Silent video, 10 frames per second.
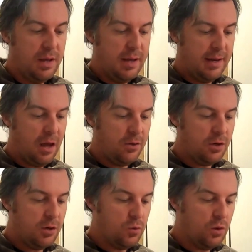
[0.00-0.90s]
Now you
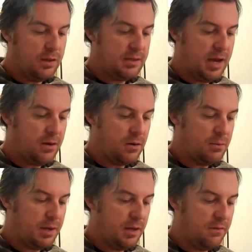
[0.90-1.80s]
can roll it tighter and
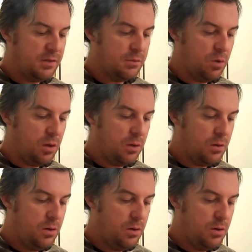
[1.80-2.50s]
make it even smaller,